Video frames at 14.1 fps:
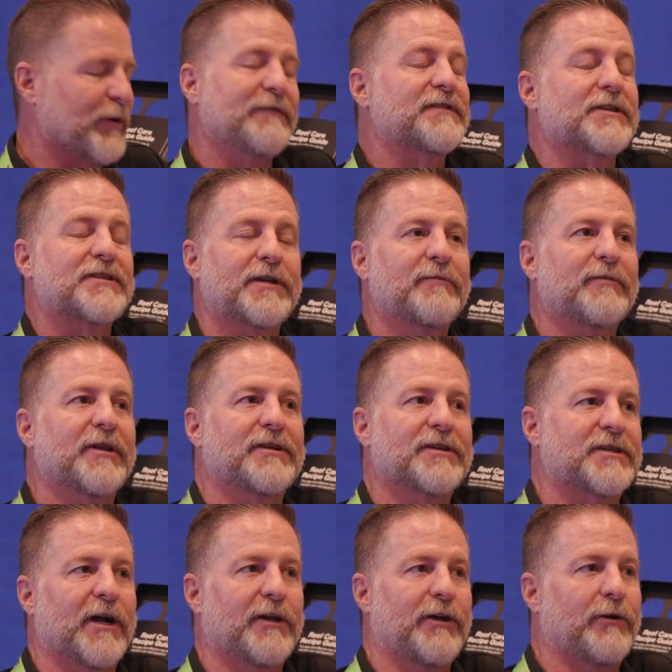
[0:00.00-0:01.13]
reef system that
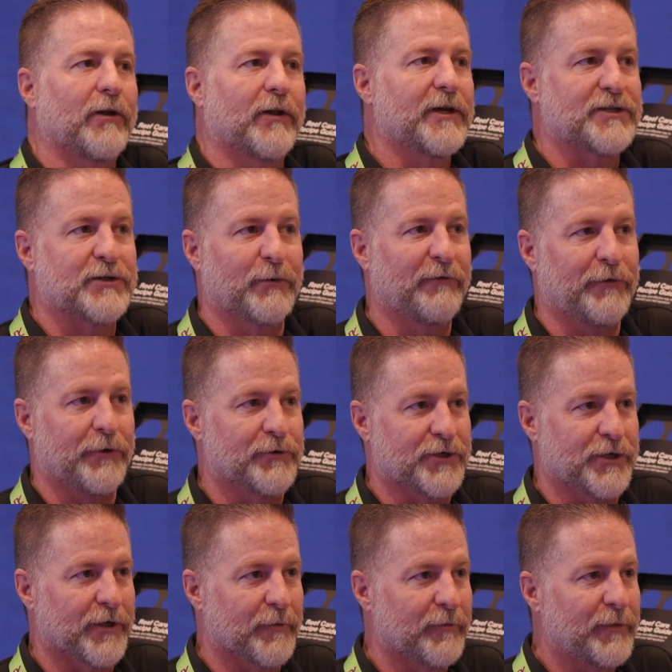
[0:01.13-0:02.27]
does not utilize a
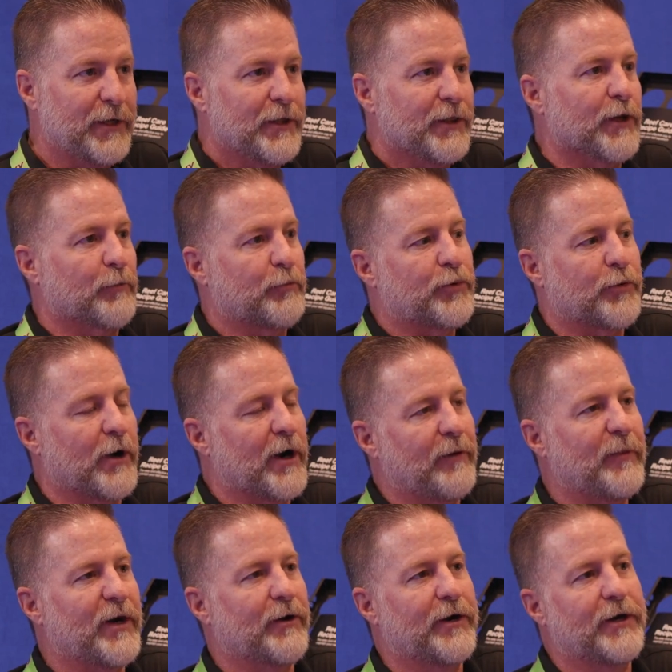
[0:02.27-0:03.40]
refugium, the
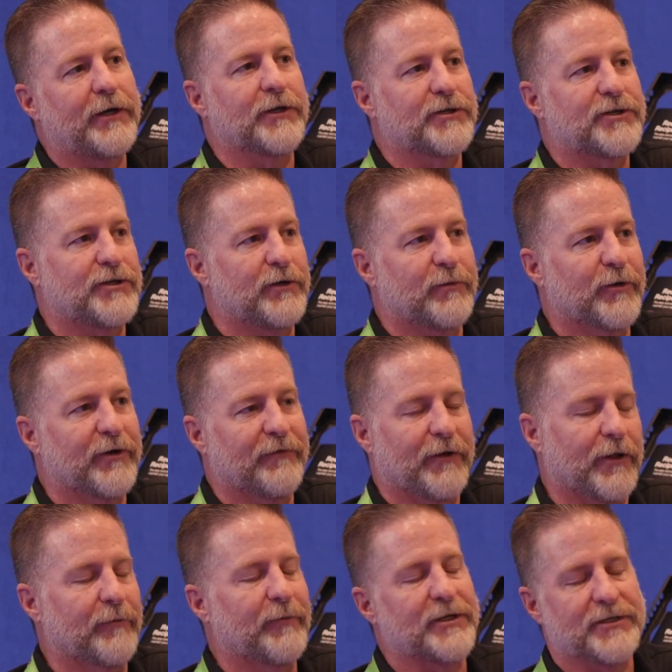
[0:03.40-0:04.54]
primary consumer of
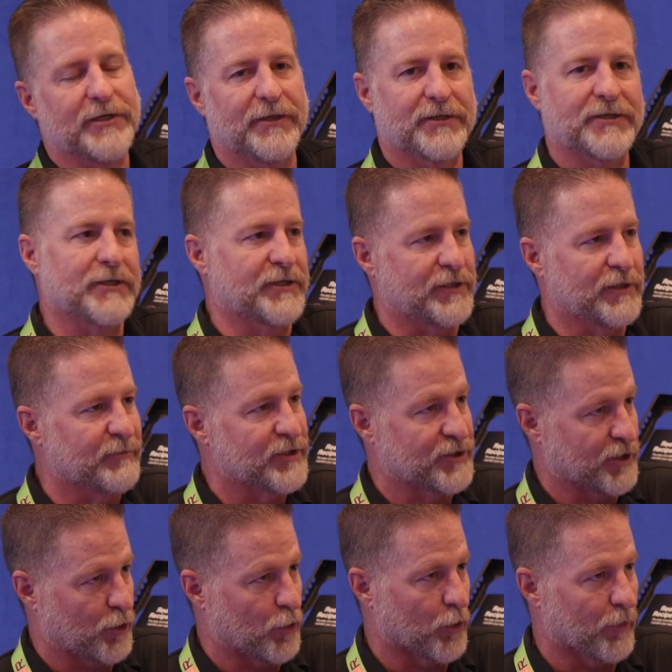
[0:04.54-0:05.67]
elements in the system is
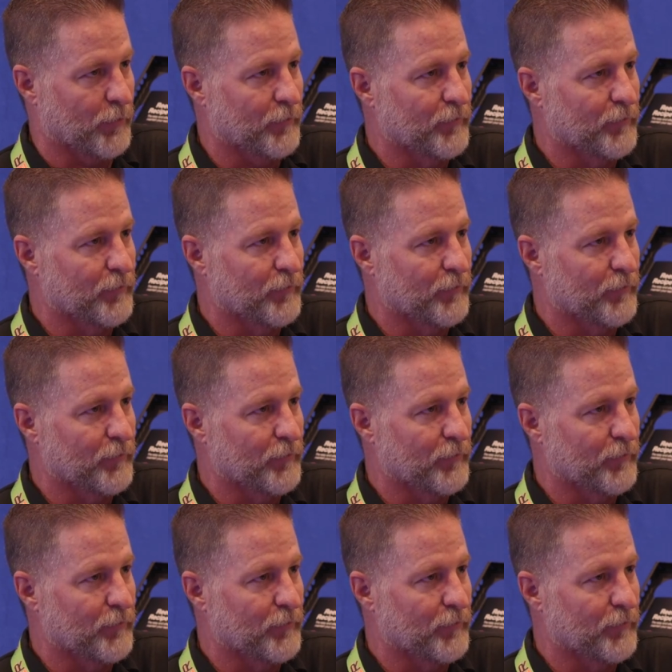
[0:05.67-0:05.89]
the coral.